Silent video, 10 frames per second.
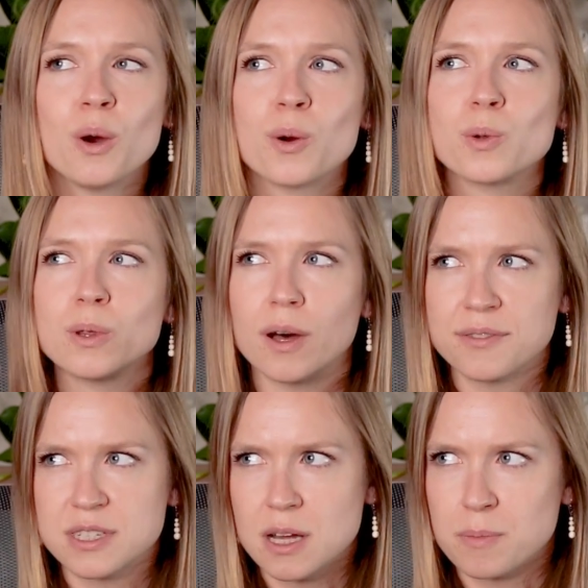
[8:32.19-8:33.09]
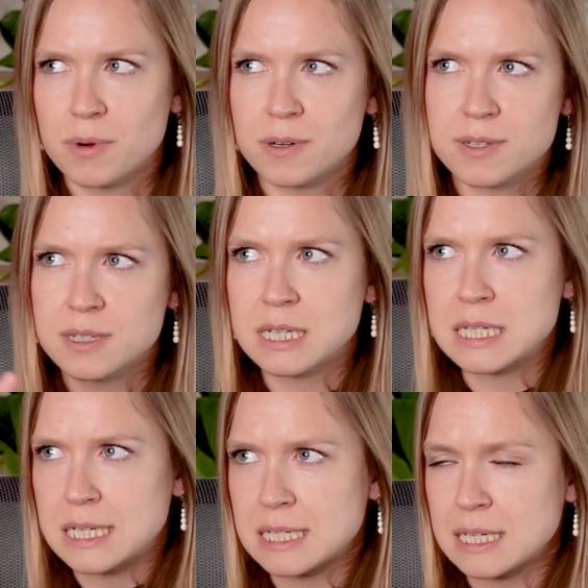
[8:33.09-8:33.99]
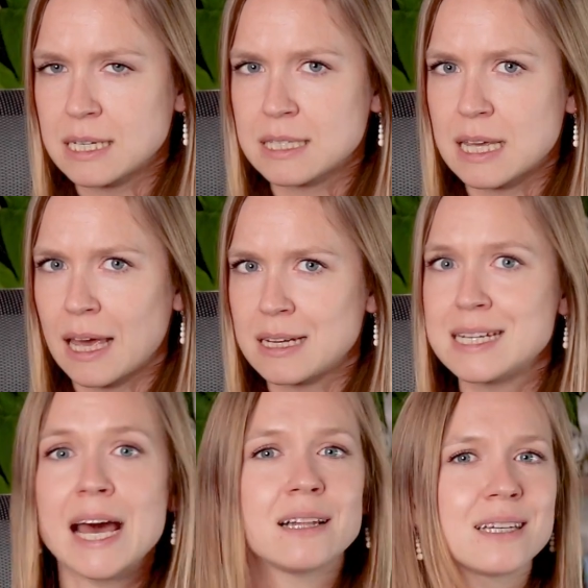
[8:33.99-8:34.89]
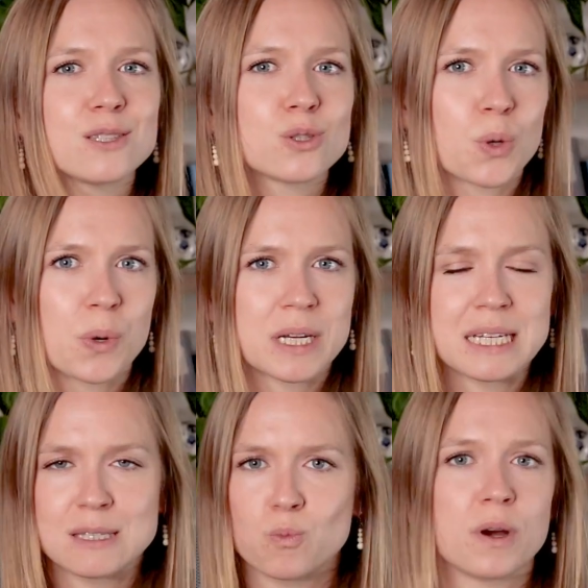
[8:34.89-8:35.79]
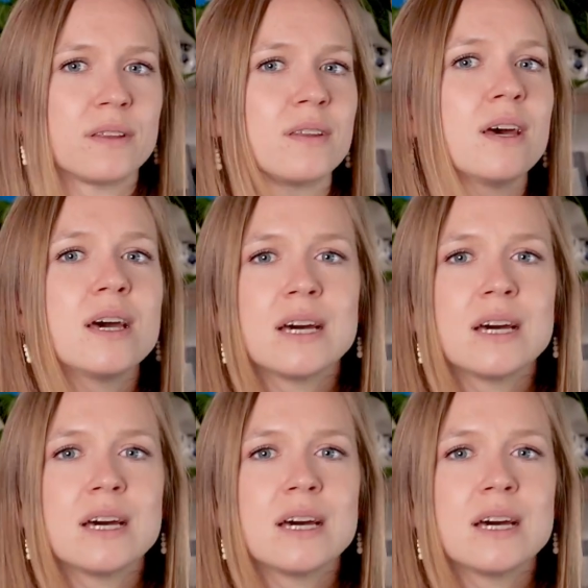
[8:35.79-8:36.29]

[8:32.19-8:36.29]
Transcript: who loves numbers, statistics, and telling stories with